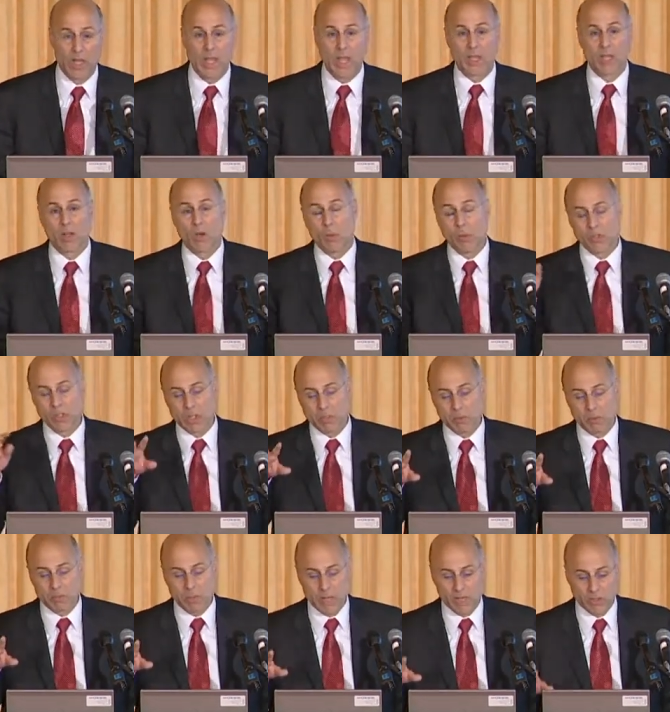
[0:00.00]
and always
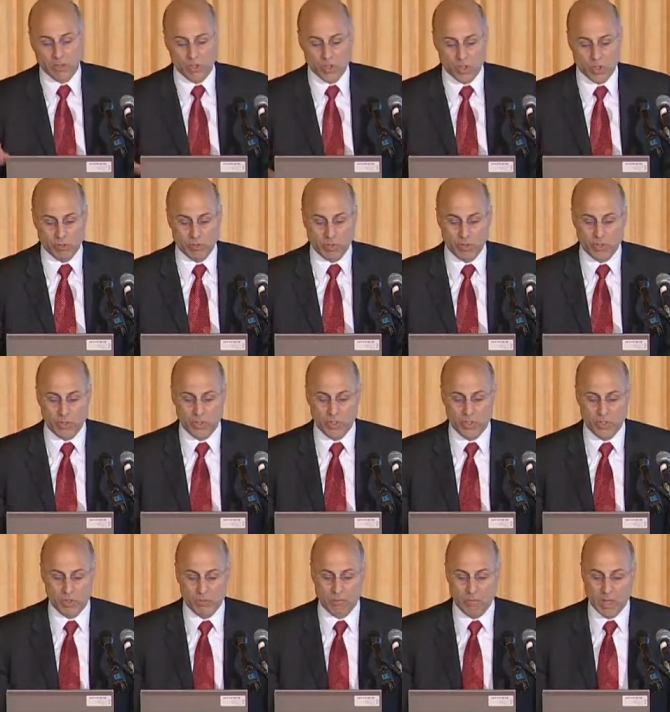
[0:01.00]
coming back to serving
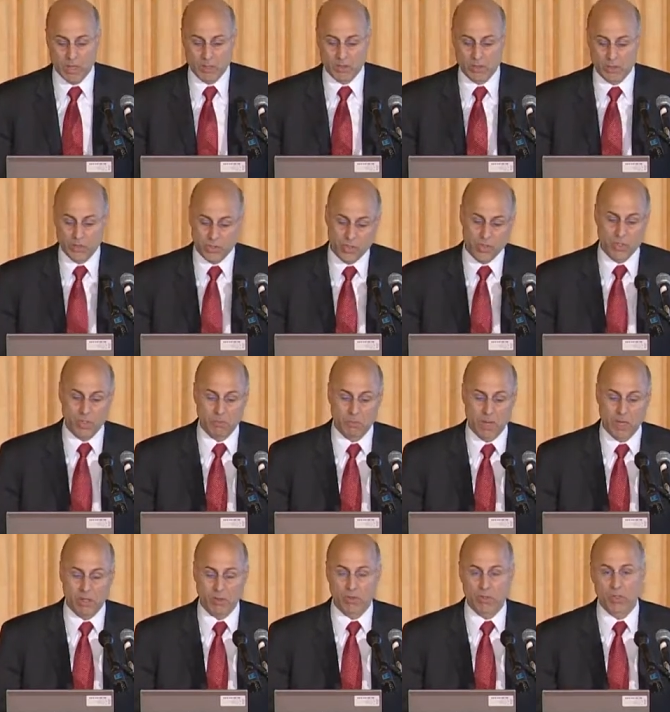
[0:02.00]
decision
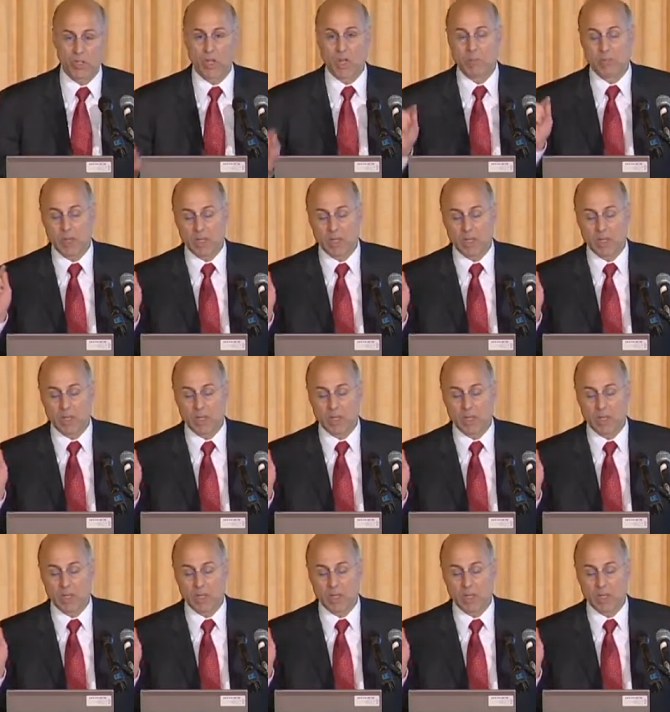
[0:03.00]
makers,